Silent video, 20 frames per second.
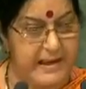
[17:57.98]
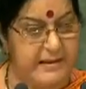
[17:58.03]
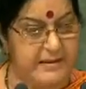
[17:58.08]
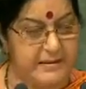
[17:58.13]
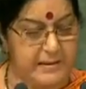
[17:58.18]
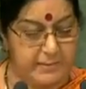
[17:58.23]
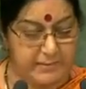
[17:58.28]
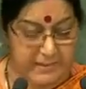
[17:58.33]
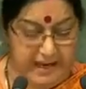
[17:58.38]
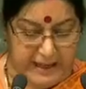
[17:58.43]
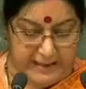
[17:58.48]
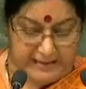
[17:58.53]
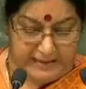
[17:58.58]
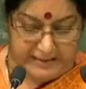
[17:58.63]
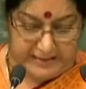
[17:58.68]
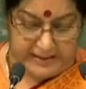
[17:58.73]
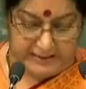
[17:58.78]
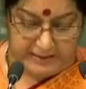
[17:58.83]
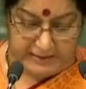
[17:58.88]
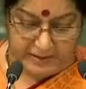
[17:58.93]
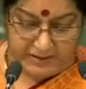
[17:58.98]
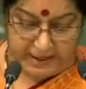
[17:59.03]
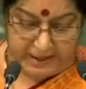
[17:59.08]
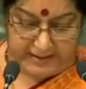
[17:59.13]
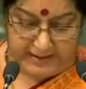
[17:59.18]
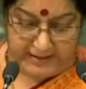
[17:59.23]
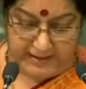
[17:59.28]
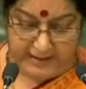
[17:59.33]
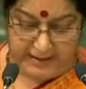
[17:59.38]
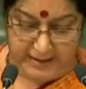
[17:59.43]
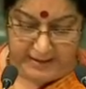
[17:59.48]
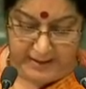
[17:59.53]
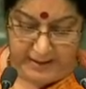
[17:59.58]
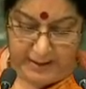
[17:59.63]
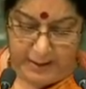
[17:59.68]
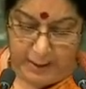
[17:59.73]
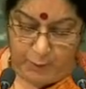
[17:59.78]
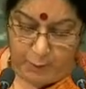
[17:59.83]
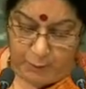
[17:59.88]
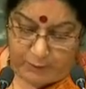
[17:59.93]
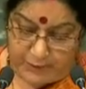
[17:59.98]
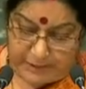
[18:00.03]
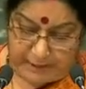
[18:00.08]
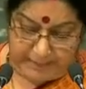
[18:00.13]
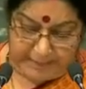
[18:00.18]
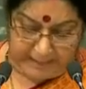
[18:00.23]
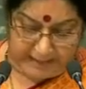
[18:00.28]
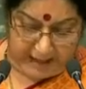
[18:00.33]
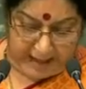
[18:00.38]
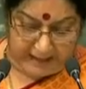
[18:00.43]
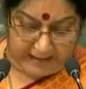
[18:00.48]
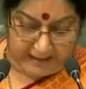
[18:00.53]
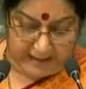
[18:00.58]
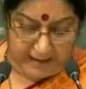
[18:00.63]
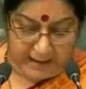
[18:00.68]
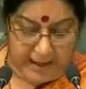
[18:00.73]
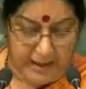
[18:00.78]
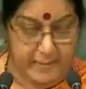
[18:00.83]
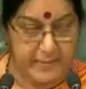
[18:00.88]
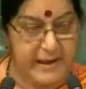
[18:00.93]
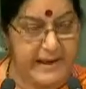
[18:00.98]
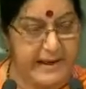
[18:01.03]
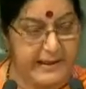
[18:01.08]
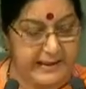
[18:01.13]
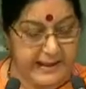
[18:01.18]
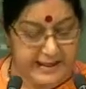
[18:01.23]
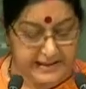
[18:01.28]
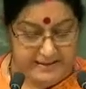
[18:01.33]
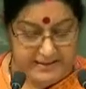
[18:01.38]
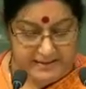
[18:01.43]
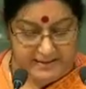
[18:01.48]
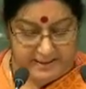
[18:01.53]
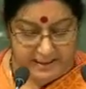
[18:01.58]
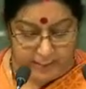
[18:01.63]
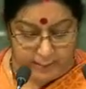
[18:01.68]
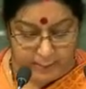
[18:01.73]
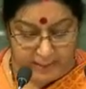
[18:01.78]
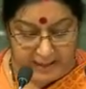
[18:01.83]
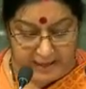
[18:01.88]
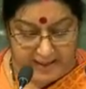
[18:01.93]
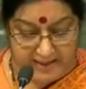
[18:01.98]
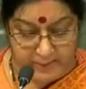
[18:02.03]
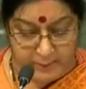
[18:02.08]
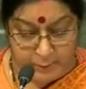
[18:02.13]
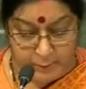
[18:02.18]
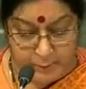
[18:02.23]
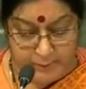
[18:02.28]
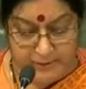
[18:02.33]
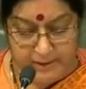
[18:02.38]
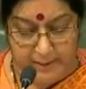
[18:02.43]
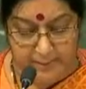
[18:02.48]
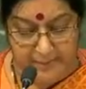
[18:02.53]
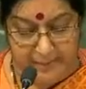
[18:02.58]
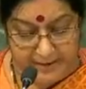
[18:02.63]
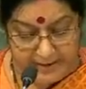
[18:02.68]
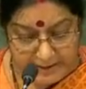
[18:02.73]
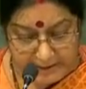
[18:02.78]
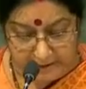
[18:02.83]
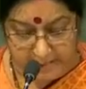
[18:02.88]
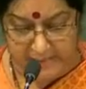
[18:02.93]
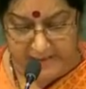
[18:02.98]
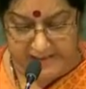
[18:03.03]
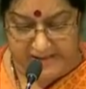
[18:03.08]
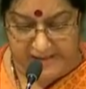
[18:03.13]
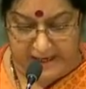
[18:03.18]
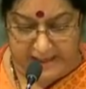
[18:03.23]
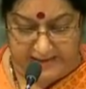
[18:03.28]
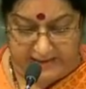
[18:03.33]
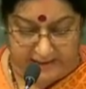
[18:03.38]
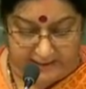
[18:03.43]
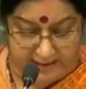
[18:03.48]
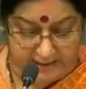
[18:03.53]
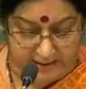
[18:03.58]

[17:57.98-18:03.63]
Secondly, just as we need a more contemporary approach to combating